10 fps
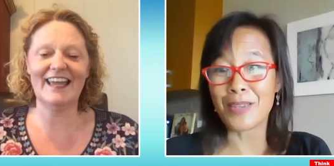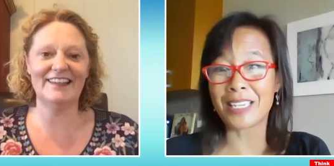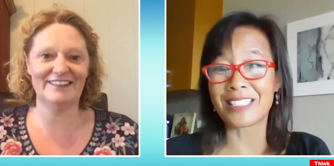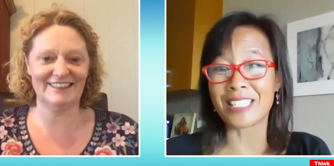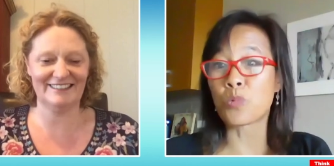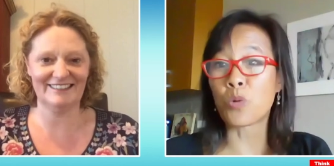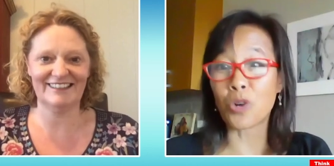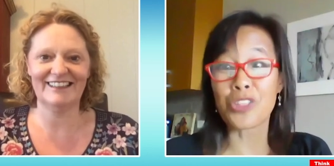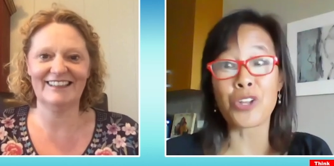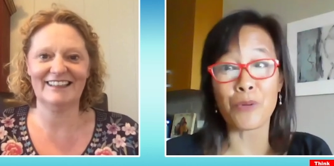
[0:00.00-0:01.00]
Speaker 1: because it's
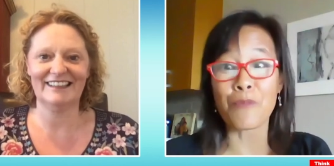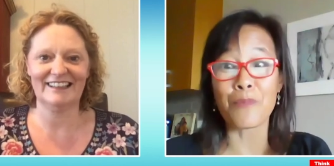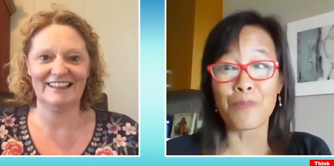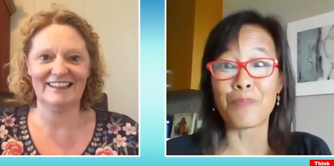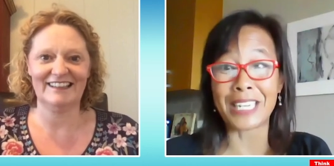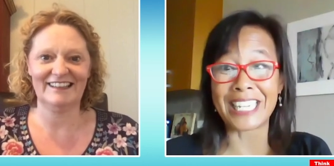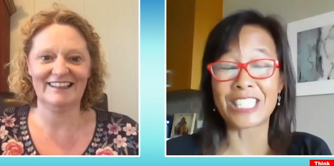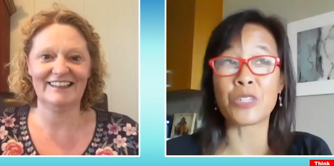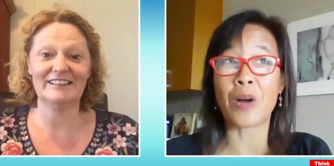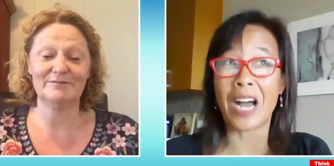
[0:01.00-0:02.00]
worth your
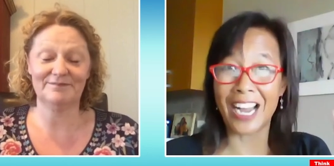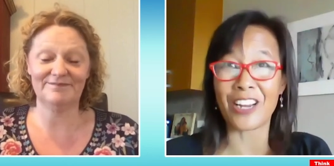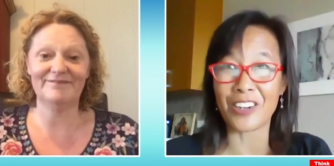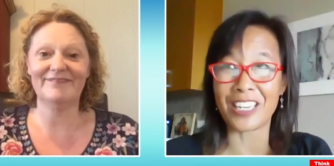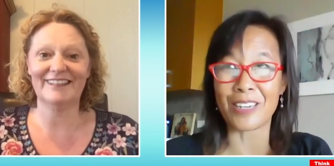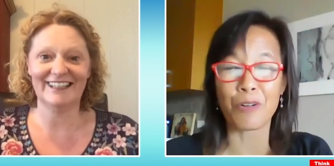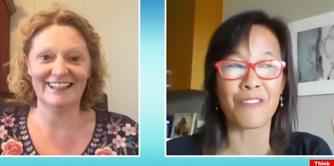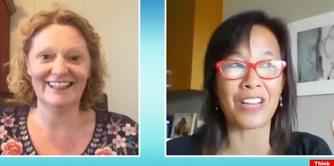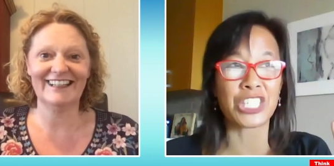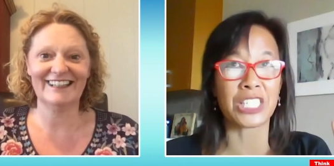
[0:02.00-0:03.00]
money to hire a
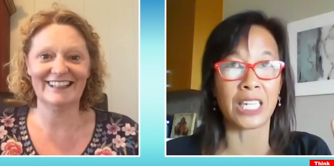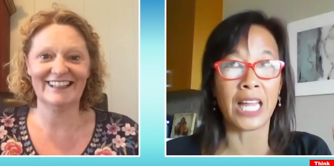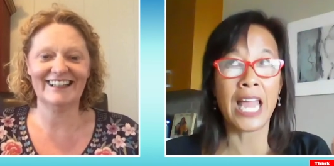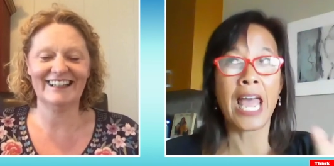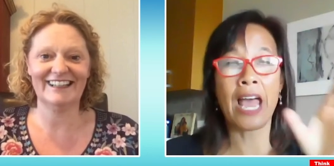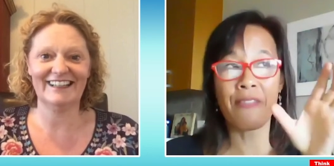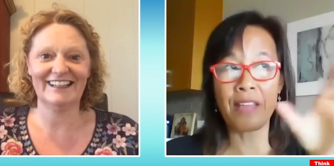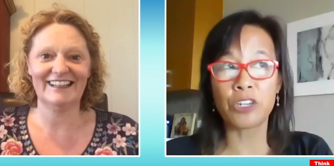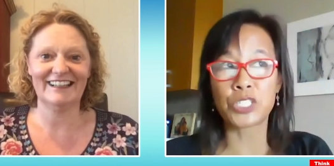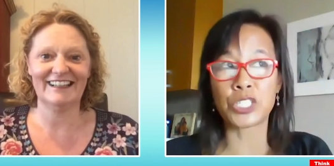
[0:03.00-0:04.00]
professional.
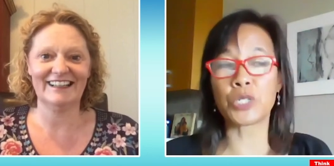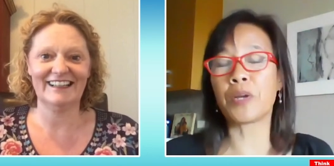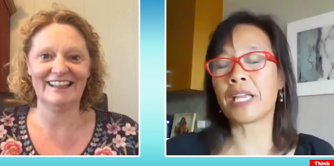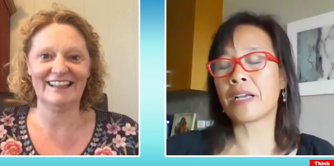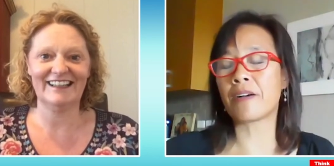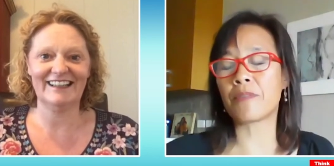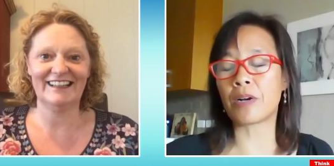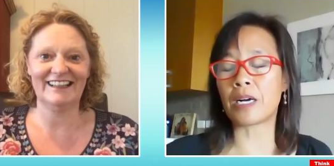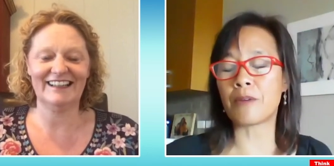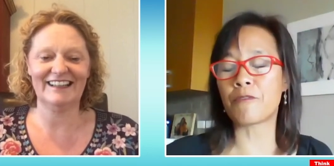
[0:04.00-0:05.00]
And they're doing
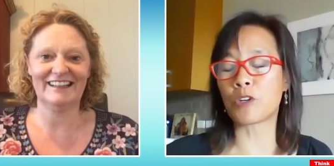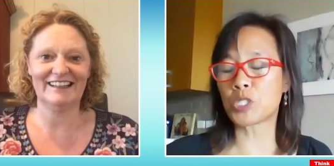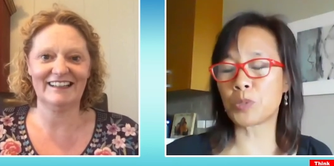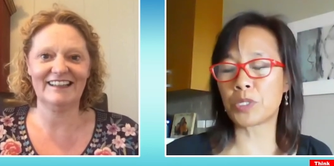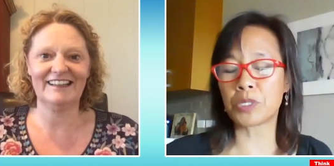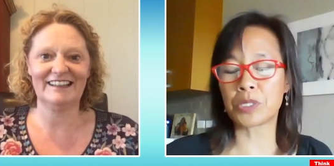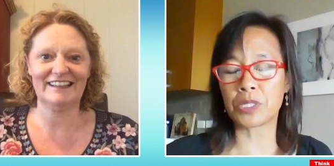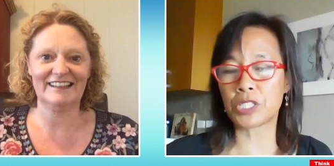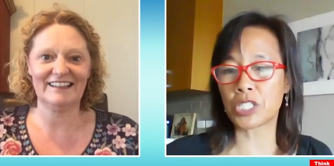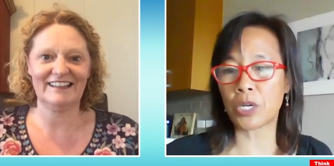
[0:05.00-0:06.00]
um,
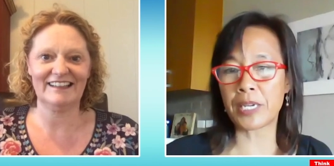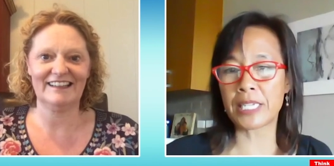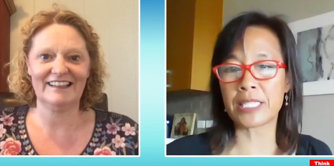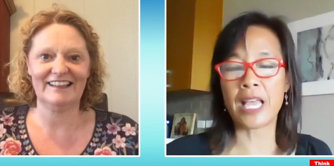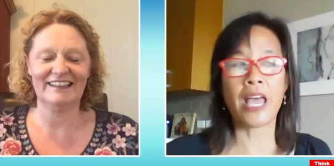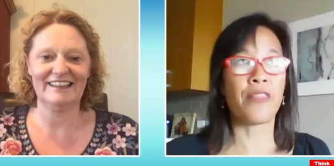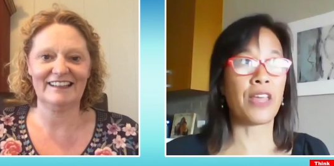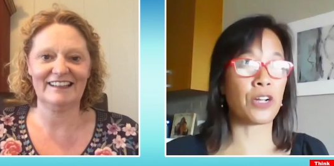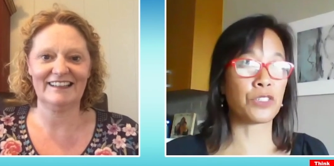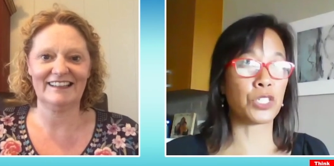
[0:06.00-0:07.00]
virtual showings.
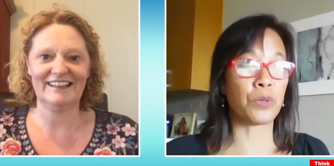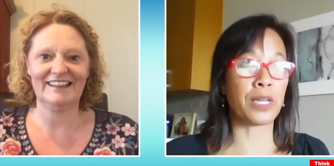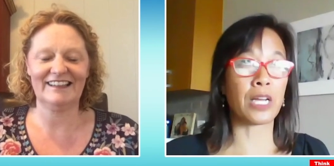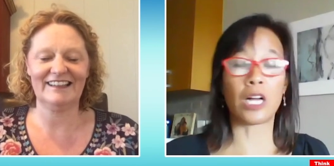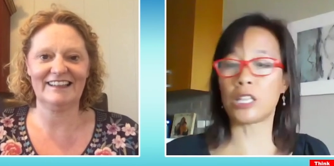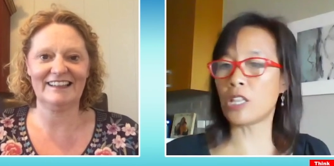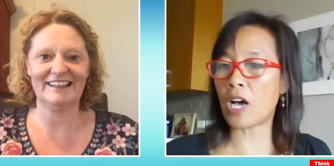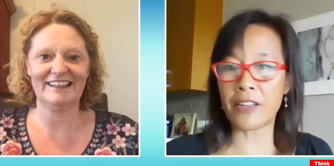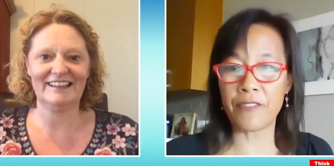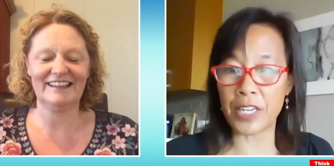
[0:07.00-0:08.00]
They're doing a
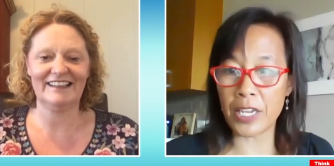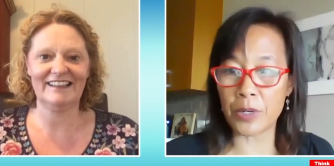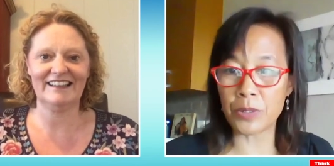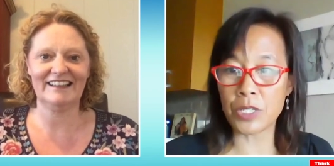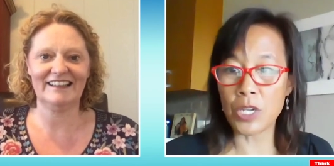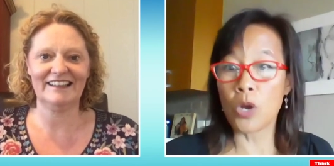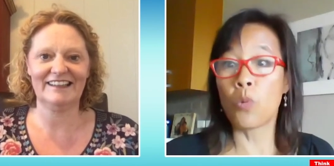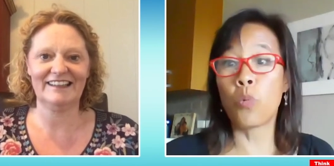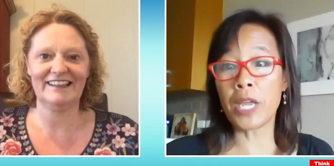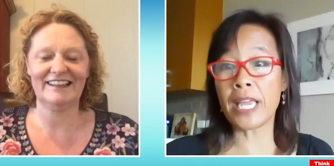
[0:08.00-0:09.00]
lot of videos.
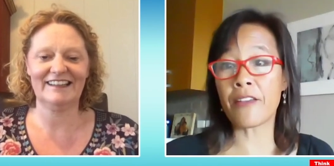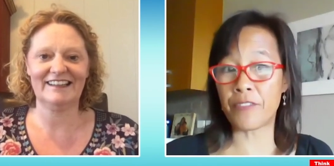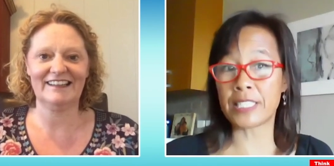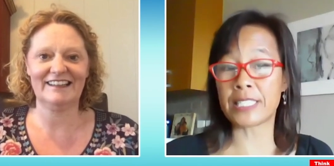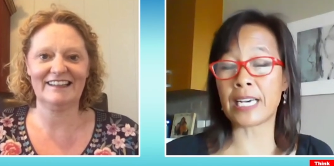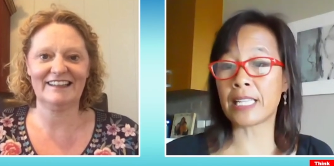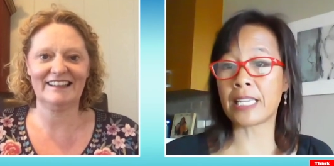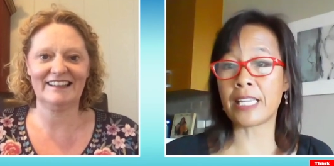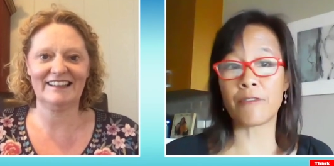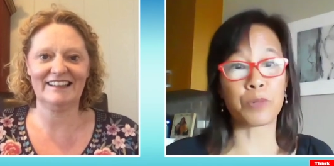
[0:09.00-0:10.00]
We at
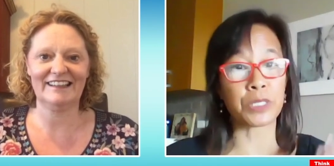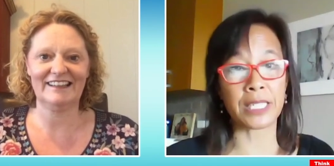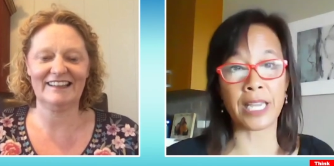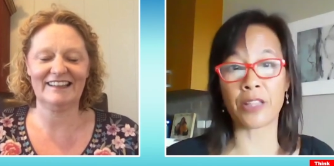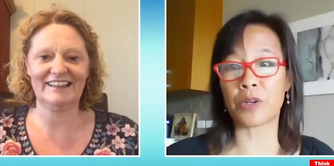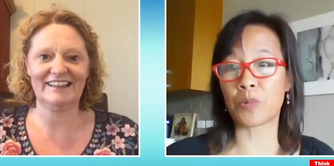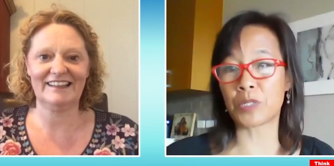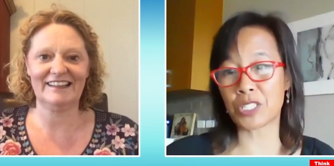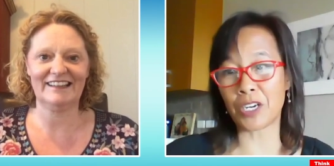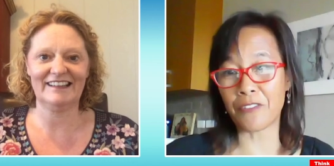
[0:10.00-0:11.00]
Fidelity put
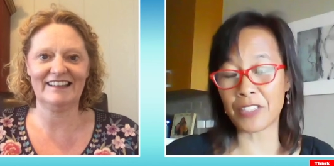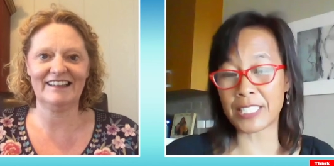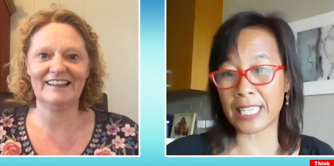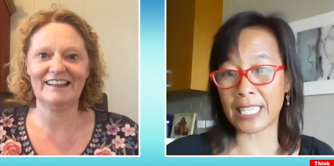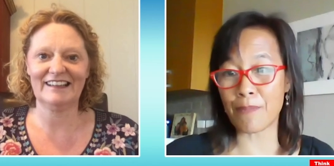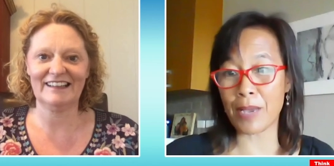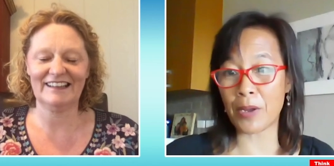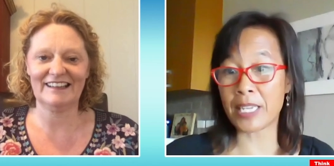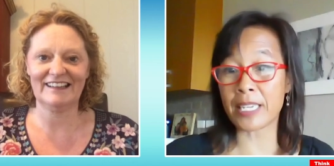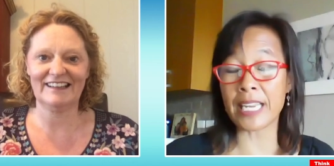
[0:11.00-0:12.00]
together what's called Fidelity
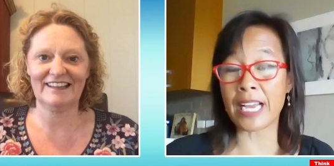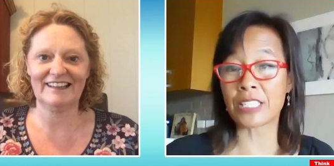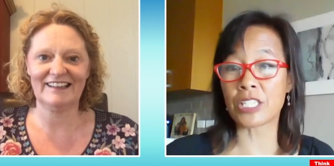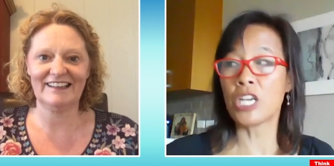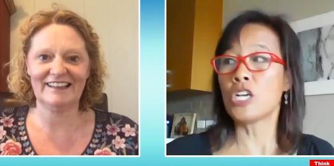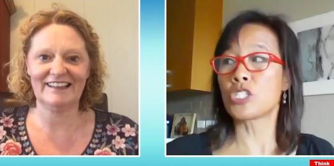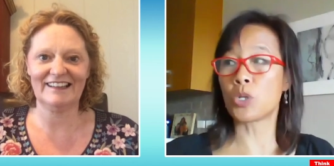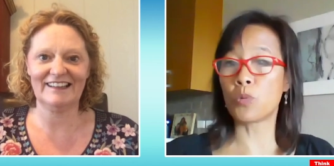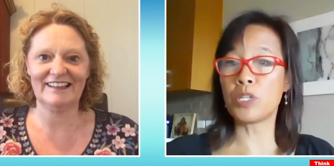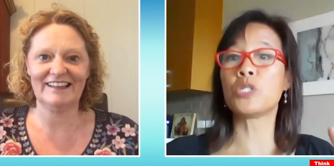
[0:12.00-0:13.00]
Maui Connects.
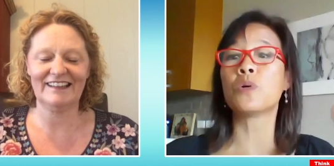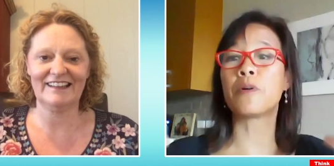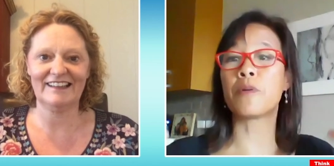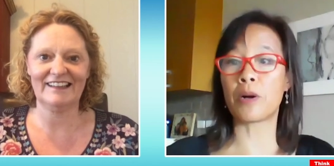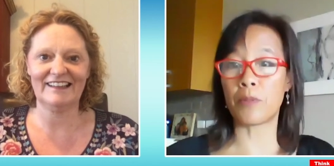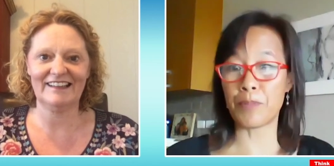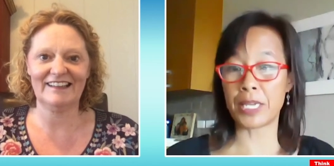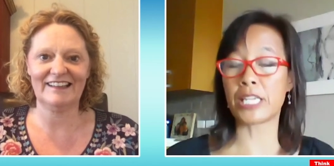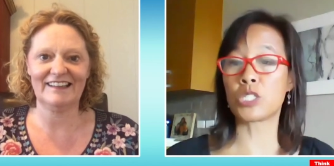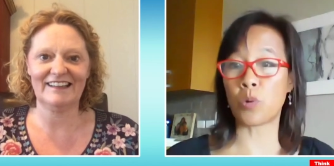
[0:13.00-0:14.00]
So we do a
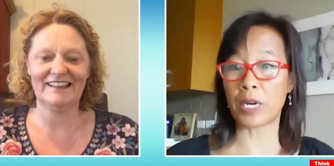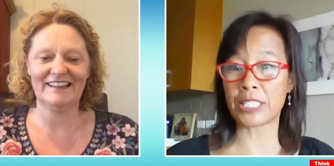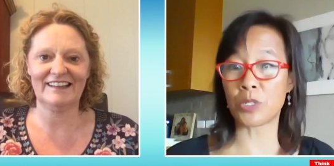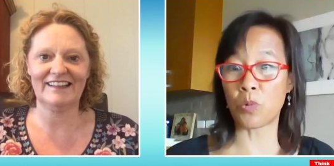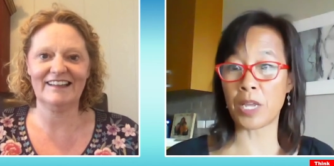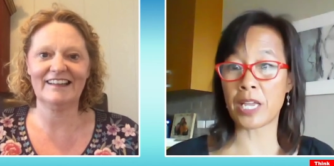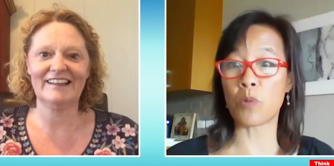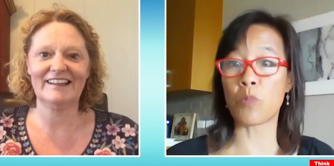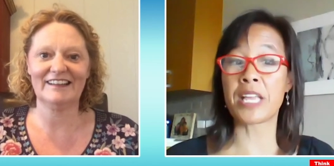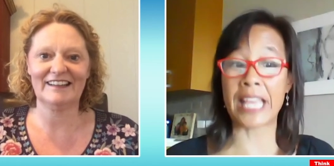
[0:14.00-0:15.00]
meeting twice a
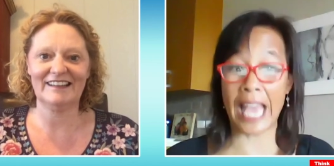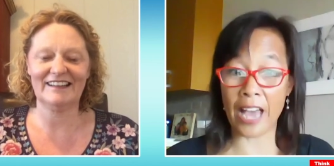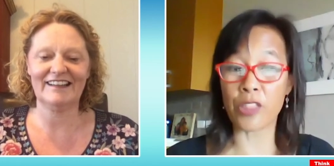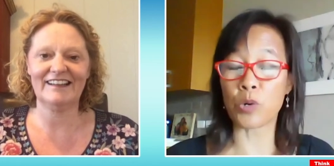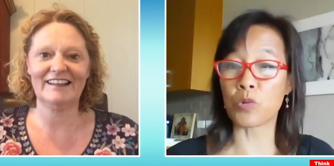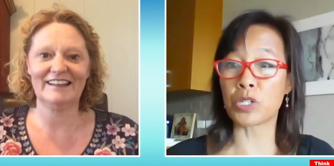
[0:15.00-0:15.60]
week, and we gather